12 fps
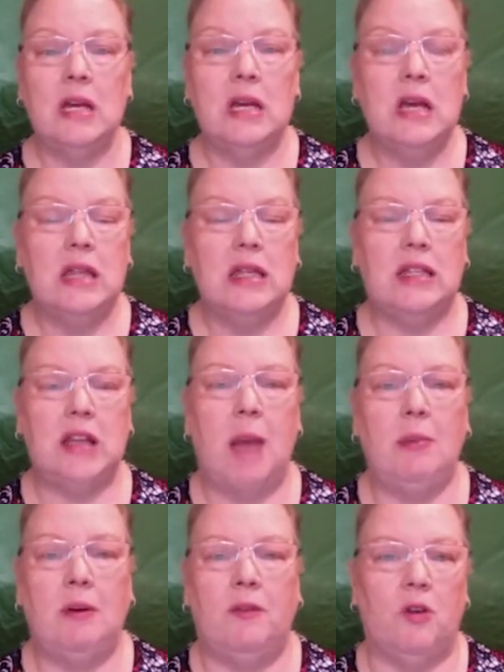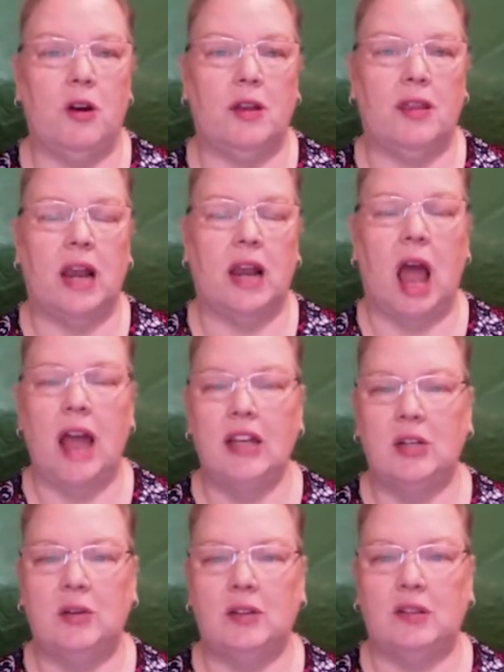The type of work that I
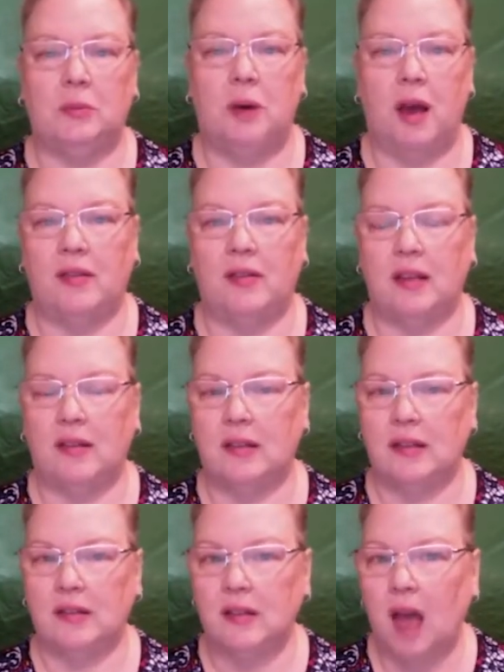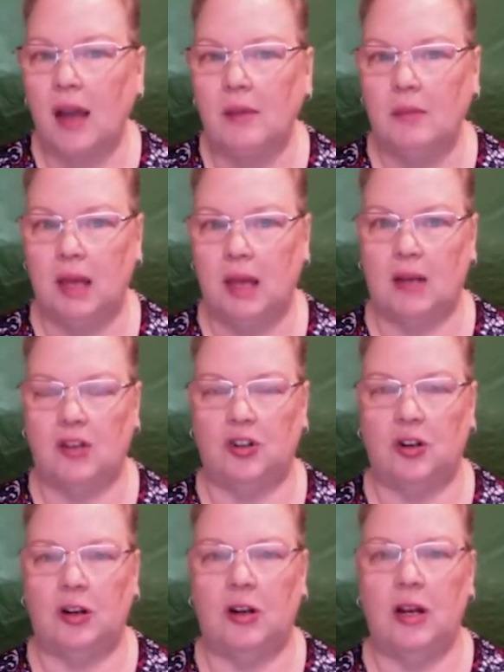do as a process design
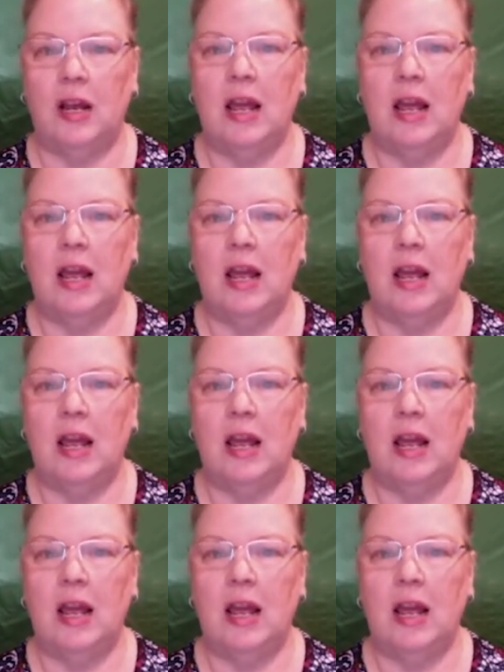manager,